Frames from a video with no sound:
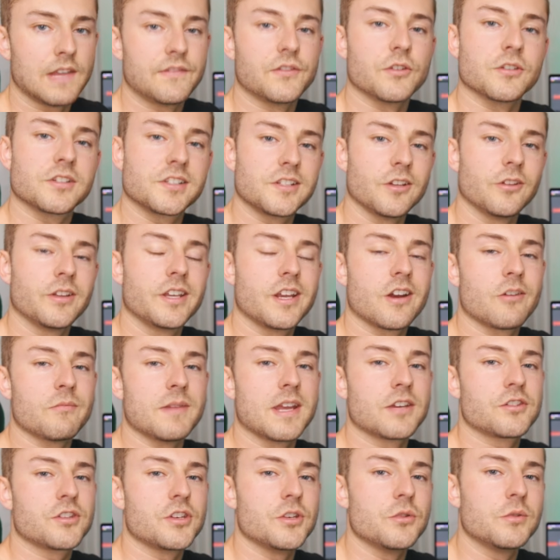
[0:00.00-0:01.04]
If you're still here,
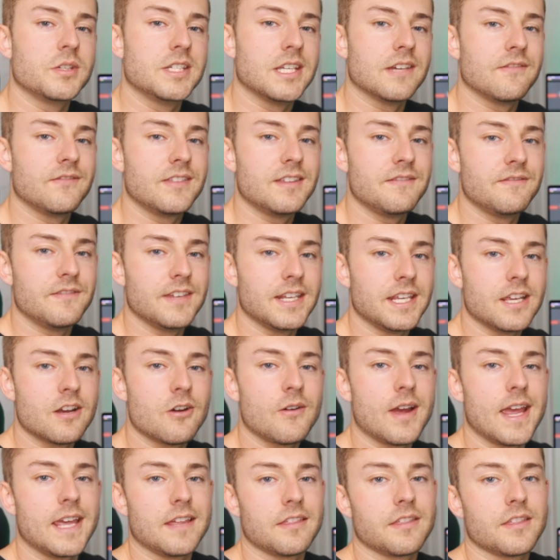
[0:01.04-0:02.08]
make sure you give the
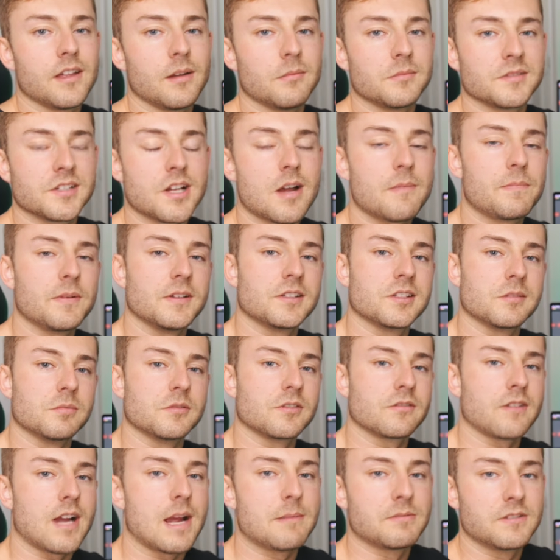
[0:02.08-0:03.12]
video a thumbs up and
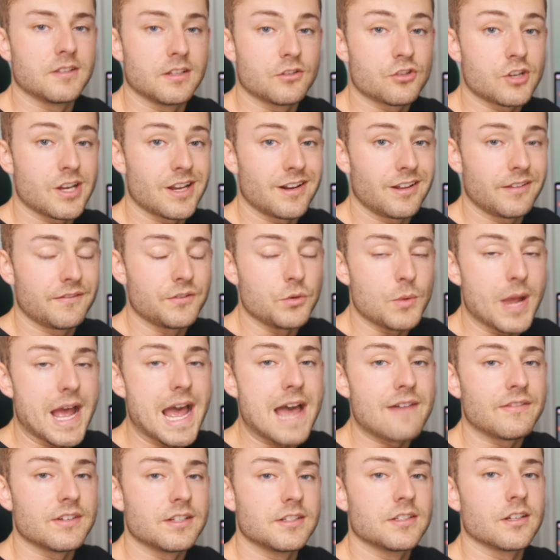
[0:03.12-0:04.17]
subscribe to the channel if you
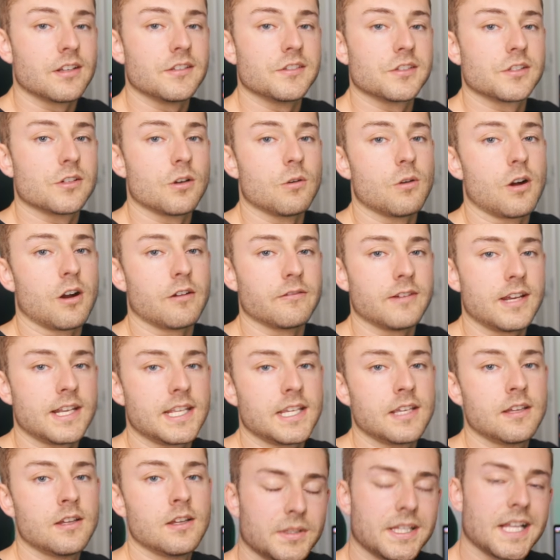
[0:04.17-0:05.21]
haven't done so
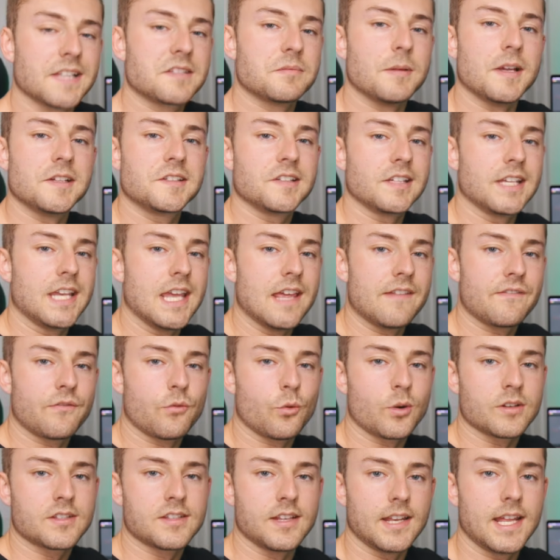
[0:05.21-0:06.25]
already. But that's basically it
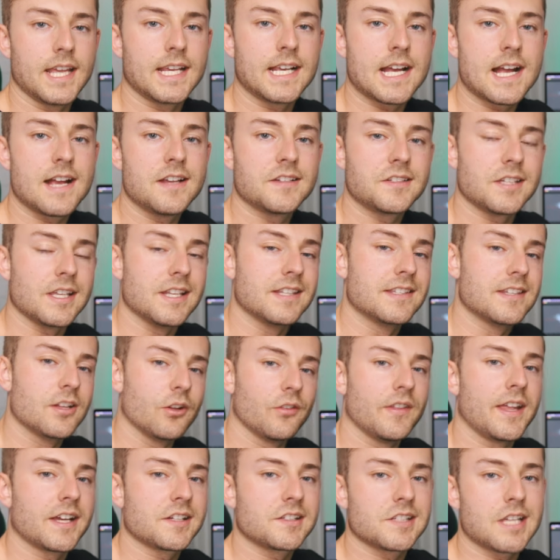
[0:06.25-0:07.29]
for today, guys.
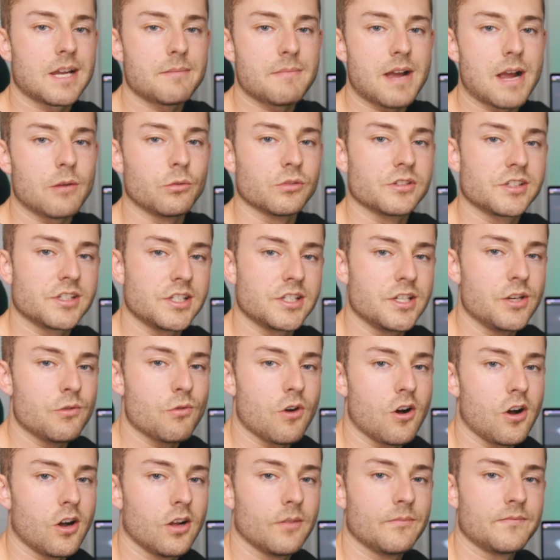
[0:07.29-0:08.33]
Until next time, I will see you
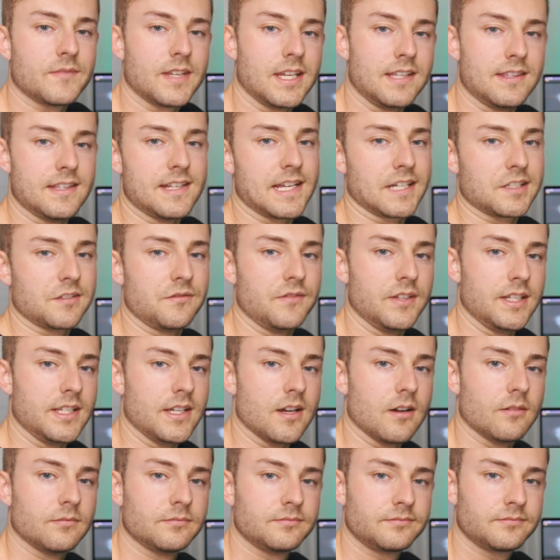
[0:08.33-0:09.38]
all in the next
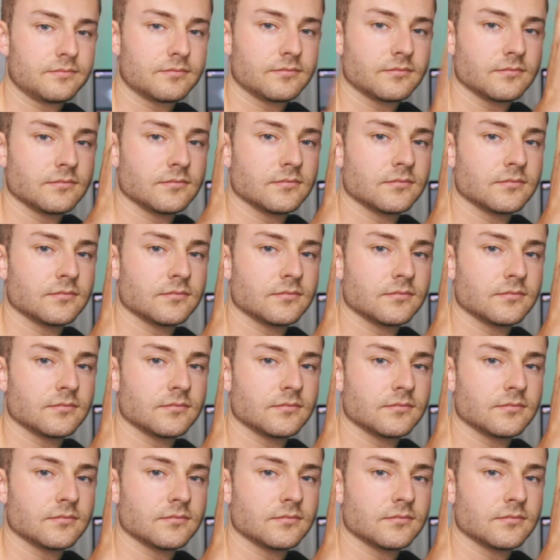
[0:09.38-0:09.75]
video.